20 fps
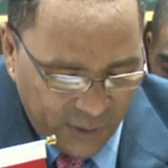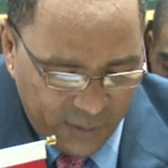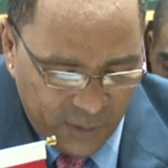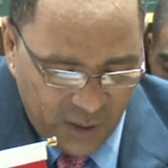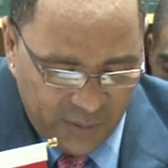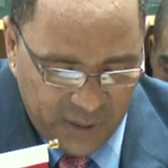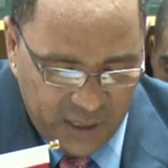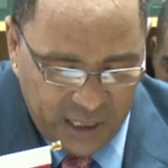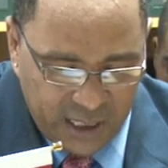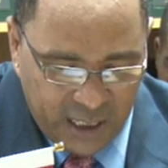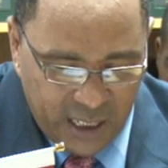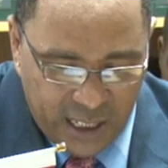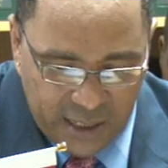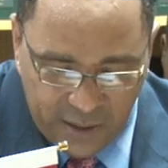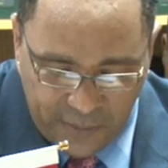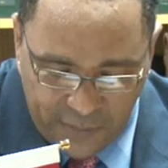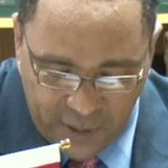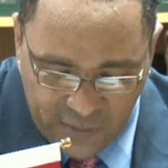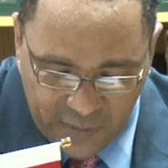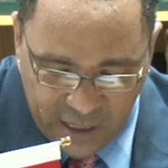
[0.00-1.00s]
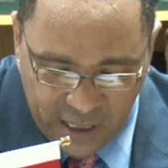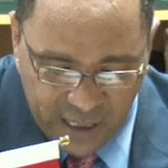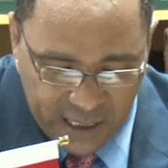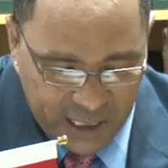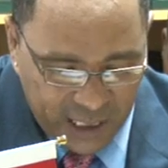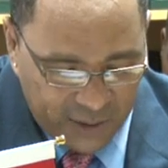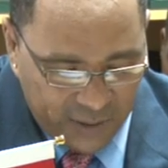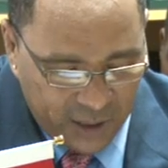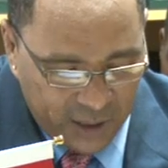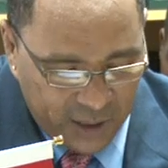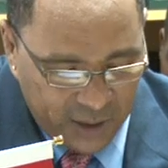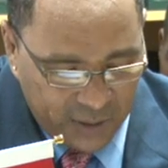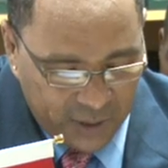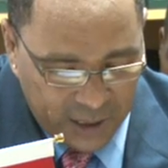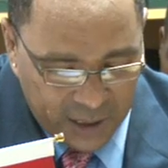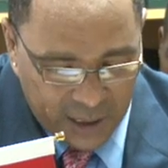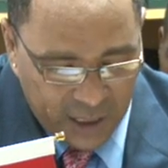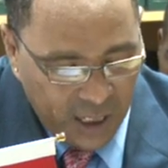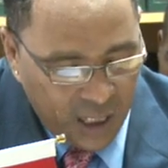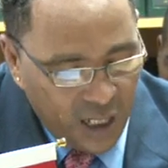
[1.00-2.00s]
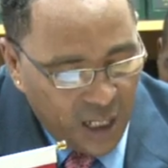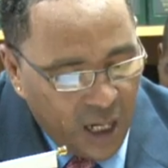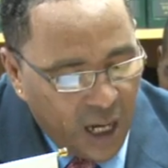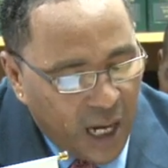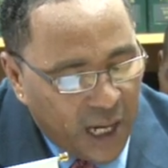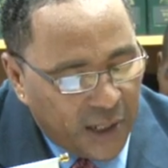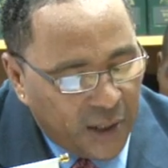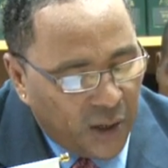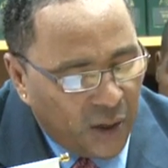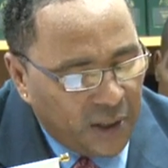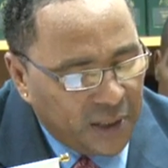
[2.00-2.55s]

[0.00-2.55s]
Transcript: from Dominica, and the permanent secretary, and